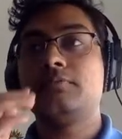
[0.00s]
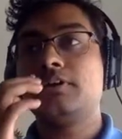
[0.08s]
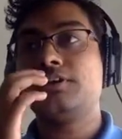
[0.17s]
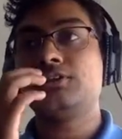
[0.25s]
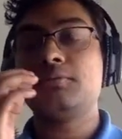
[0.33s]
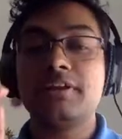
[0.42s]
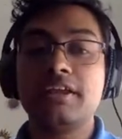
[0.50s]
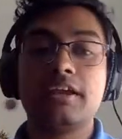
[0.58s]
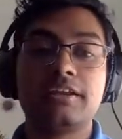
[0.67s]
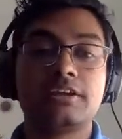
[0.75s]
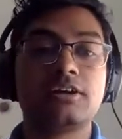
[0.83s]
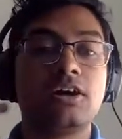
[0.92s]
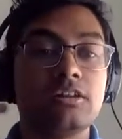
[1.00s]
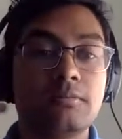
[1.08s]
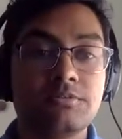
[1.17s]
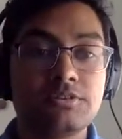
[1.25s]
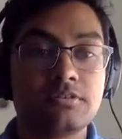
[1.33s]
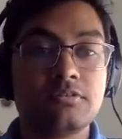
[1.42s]
eliminate any
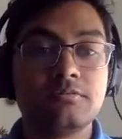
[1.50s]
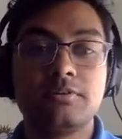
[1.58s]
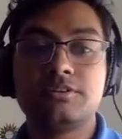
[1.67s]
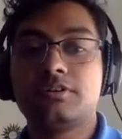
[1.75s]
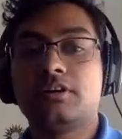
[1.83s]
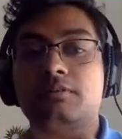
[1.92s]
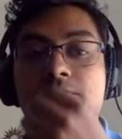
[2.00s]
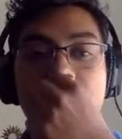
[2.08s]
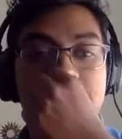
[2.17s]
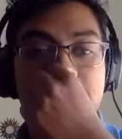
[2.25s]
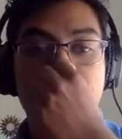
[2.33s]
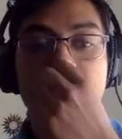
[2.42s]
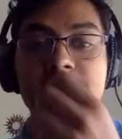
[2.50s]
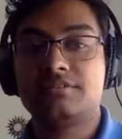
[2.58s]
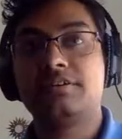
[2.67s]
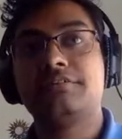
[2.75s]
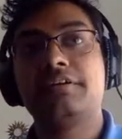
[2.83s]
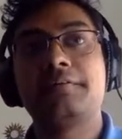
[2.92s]
columns which are not
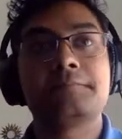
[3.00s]
necessary.